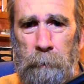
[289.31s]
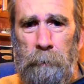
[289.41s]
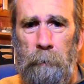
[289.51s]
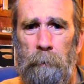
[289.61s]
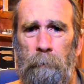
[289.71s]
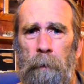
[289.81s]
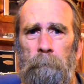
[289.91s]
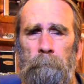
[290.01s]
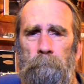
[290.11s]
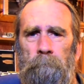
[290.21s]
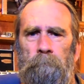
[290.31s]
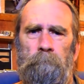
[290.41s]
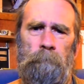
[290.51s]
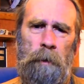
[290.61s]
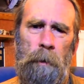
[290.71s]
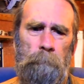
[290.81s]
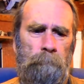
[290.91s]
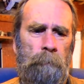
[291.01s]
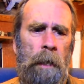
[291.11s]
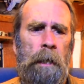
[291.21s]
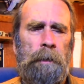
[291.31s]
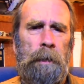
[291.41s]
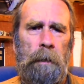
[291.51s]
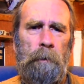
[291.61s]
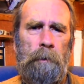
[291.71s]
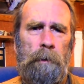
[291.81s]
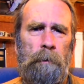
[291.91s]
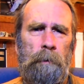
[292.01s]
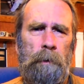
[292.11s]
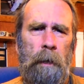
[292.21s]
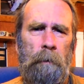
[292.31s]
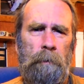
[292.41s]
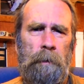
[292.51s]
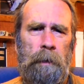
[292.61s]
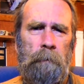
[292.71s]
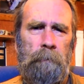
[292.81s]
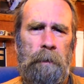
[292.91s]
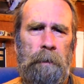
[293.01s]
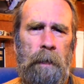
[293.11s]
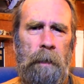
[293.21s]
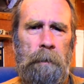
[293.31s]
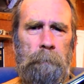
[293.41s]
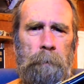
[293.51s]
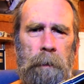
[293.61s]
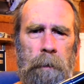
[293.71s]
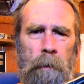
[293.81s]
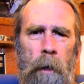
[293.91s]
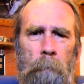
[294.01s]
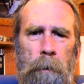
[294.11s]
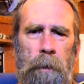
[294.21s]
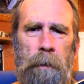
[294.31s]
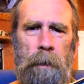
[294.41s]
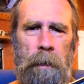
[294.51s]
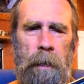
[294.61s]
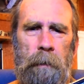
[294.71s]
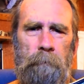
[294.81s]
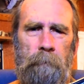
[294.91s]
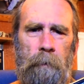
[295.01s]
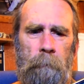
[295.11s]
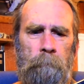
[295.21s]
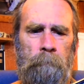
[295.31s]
So you know, check those screws out, see if this gun is being competently cared for.